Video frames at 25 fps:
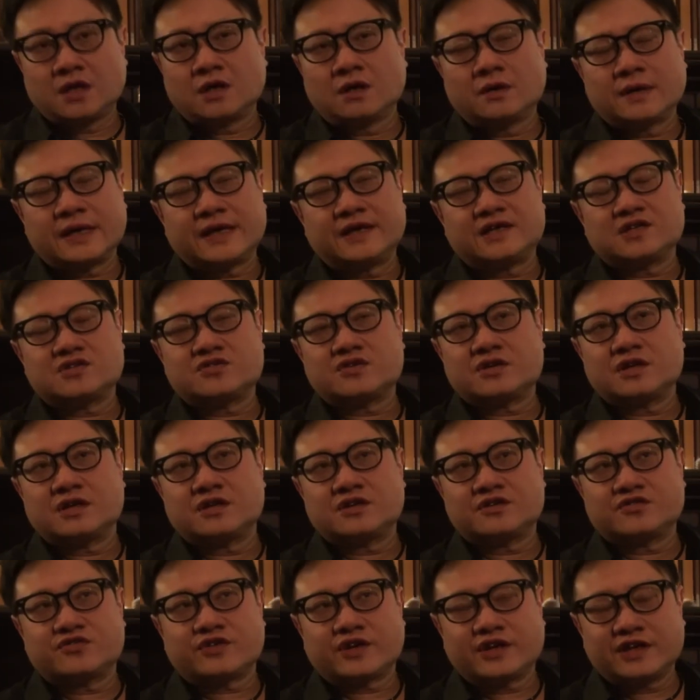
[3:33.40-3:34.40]
You know, it
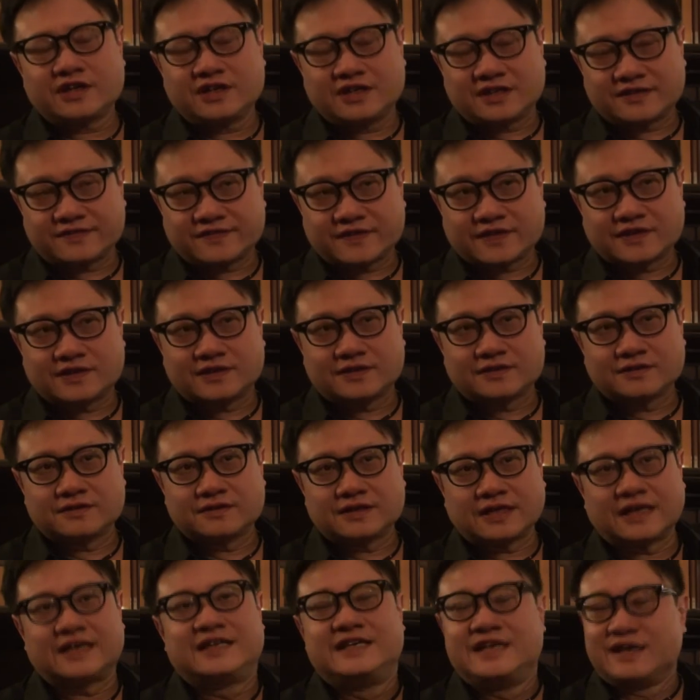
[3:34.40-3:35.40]
is very
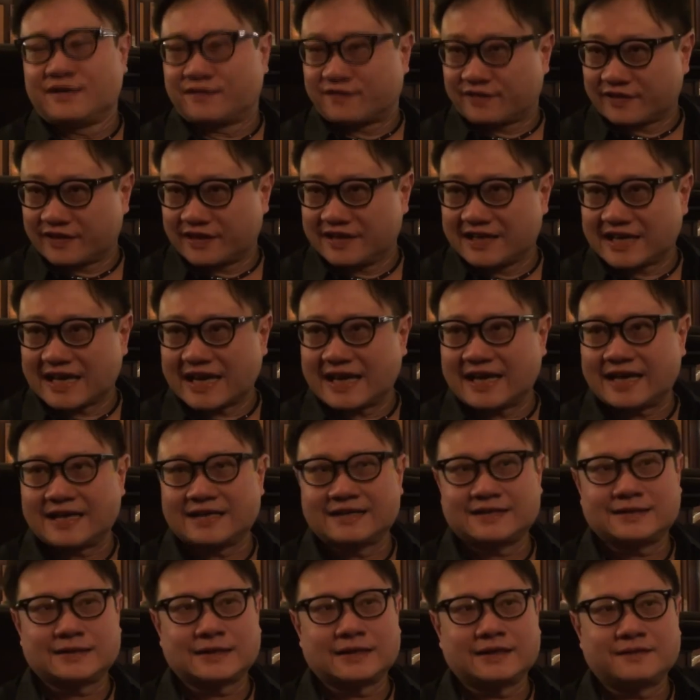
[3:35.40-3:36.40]
difficult and different,
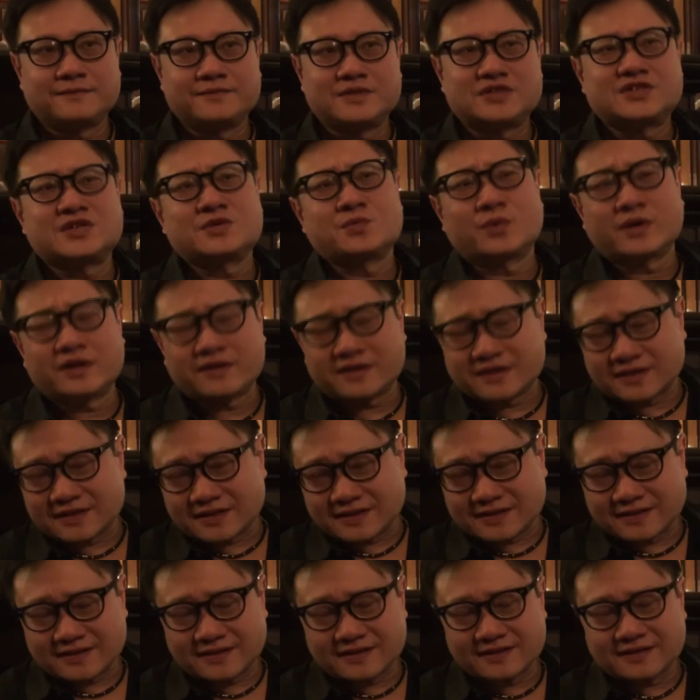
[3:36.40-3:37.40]
and you see, one of
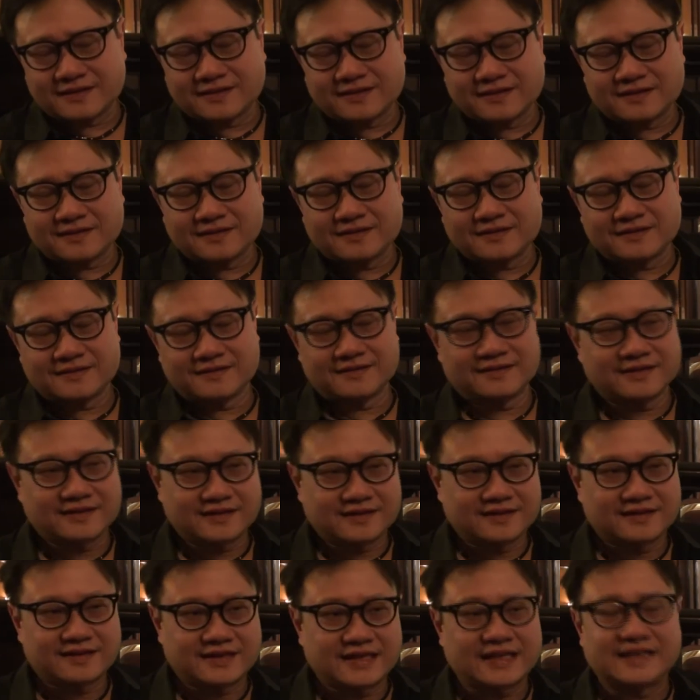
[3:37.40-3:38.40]
the
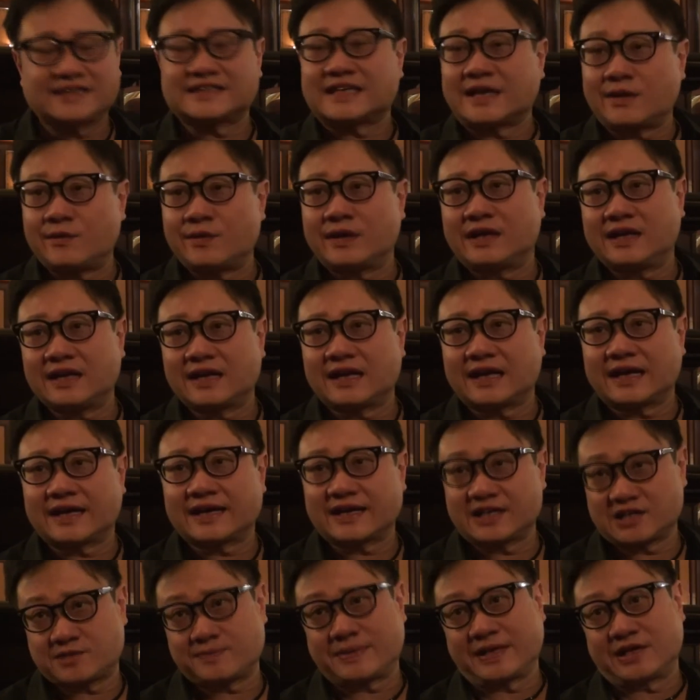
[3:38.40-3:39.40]
things I really
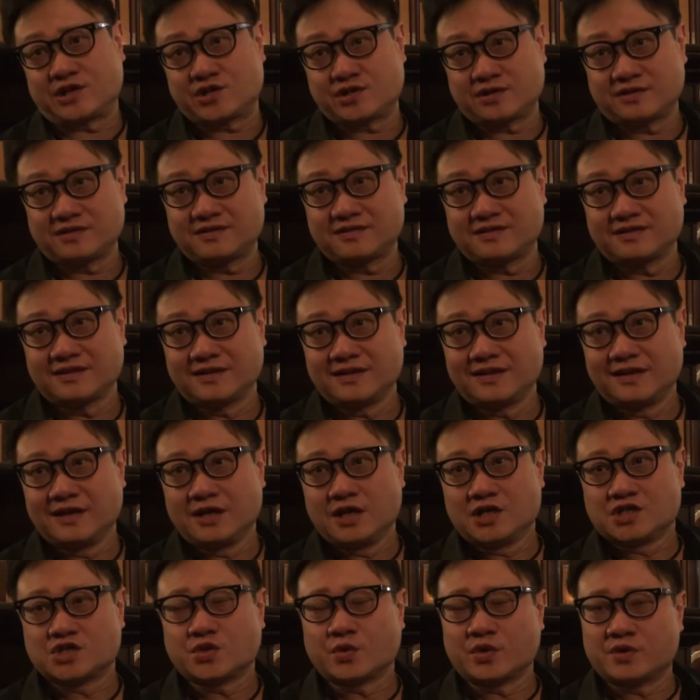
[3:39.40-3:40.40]
like is pictures.
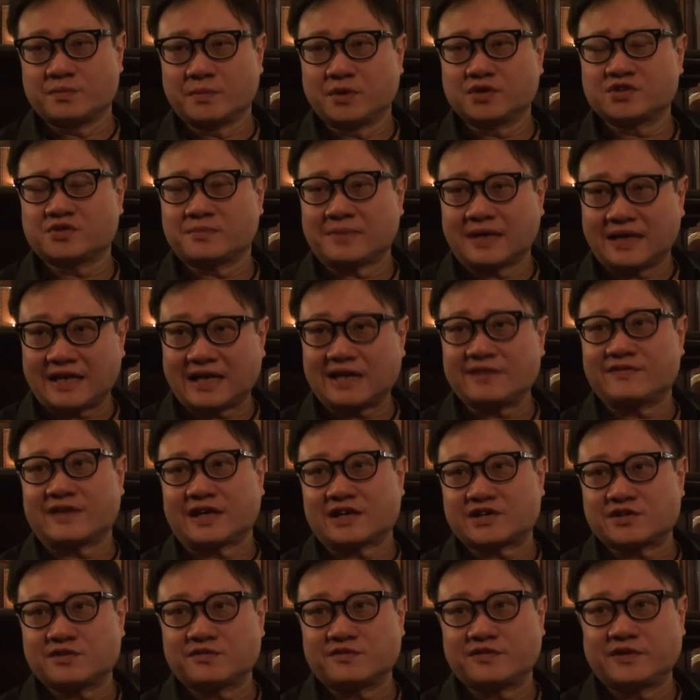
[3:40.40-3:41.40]
So with most of my live
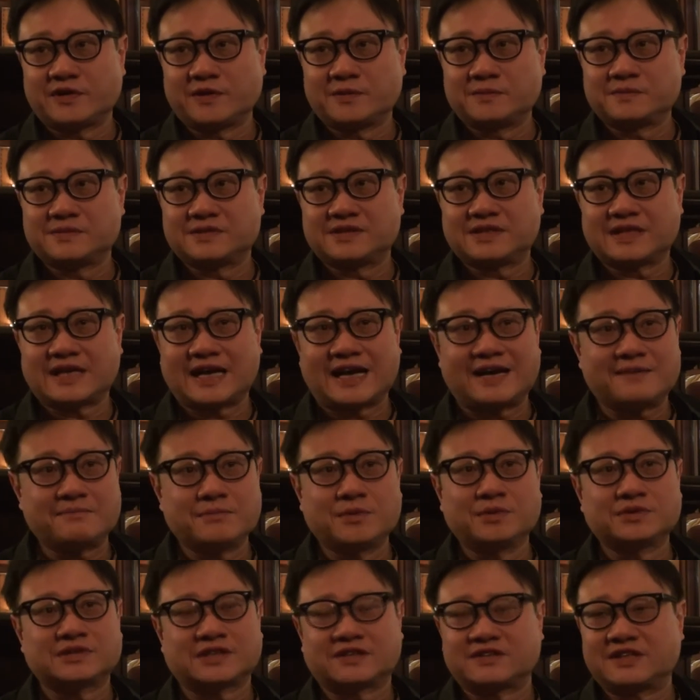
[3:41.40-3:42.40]
action films, at
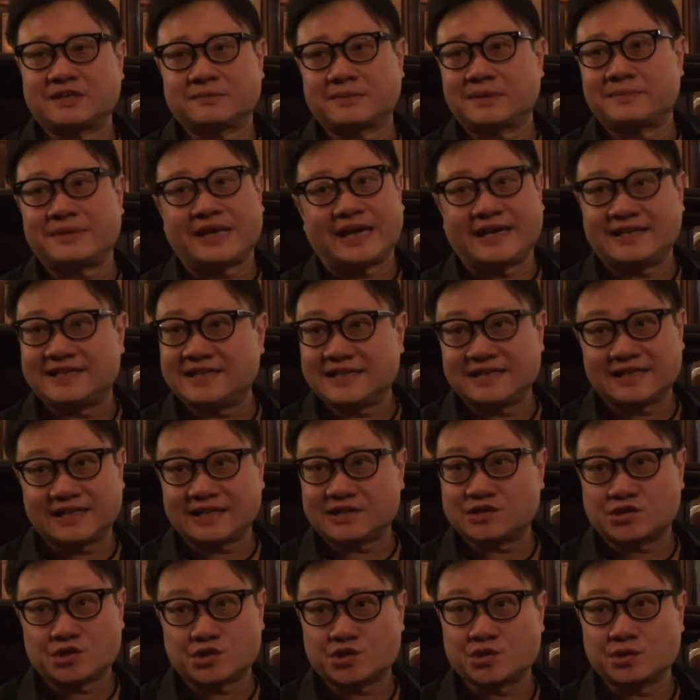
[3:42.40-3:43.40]
most I'll take maybe 18
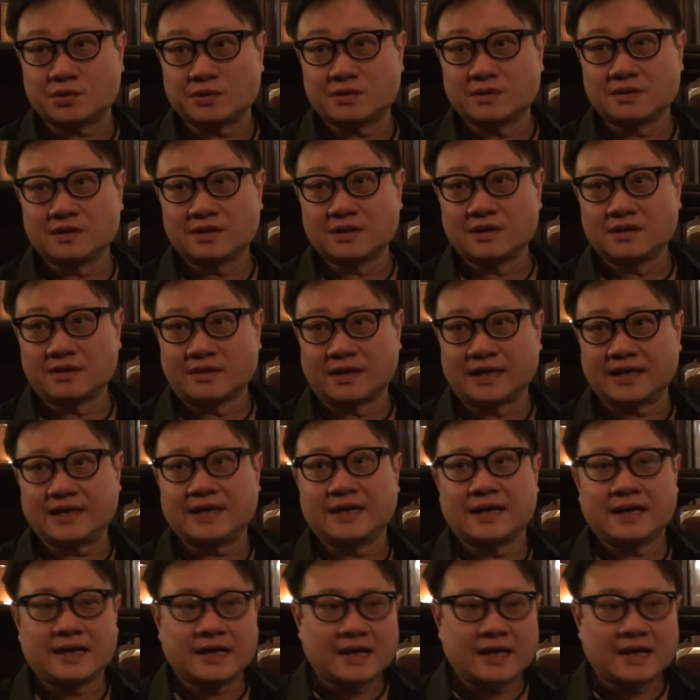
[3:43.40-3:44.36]
days to shoot, right?